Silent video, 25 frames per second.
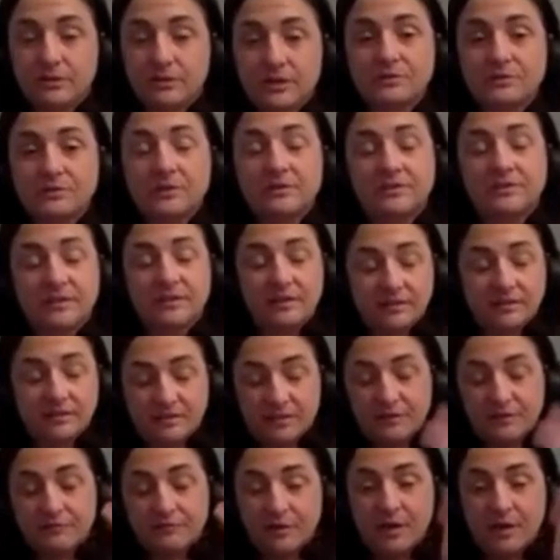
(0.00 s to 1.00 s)
So they
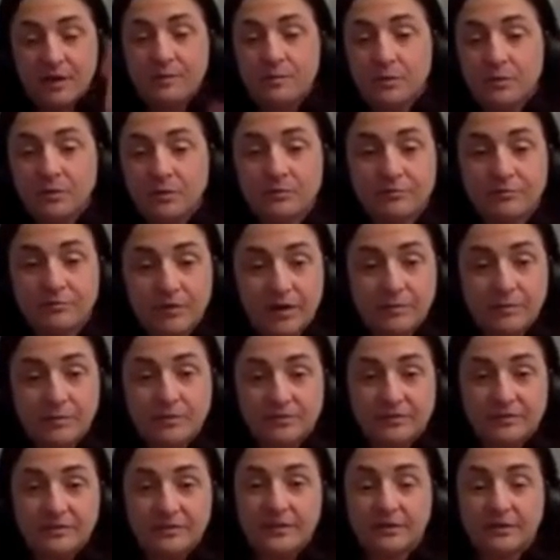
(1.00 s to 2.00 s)
said
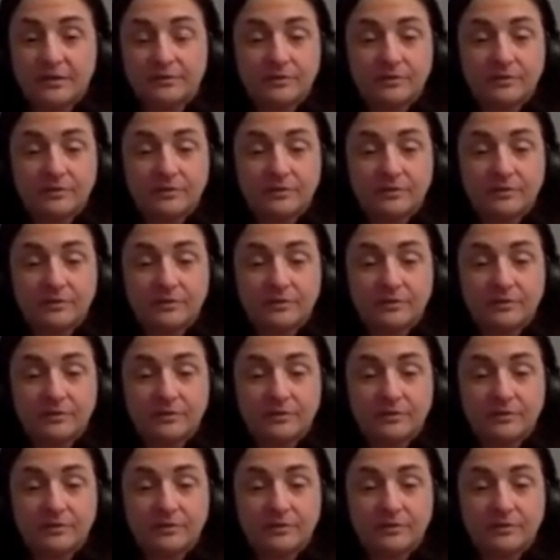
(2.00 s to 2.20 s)
Vrabel's in there.